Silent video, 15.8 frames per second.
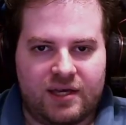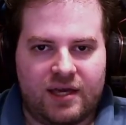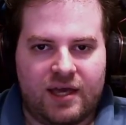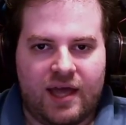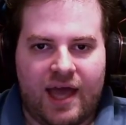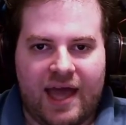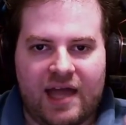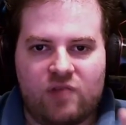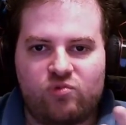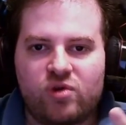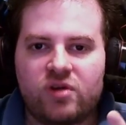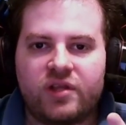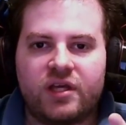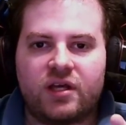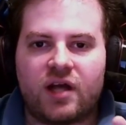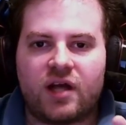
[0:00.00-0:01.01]
and really
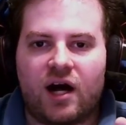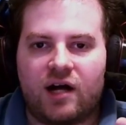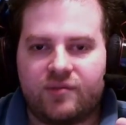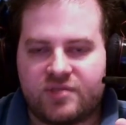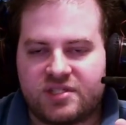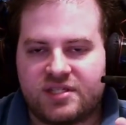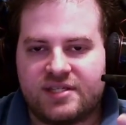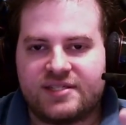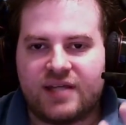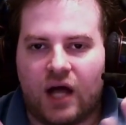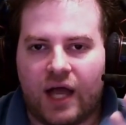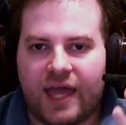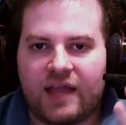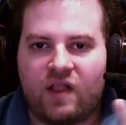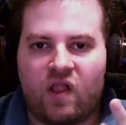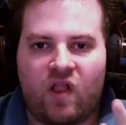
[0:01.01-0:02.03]
encompasses a
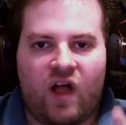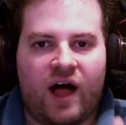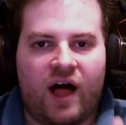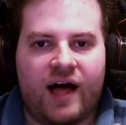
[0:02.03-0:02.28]
lot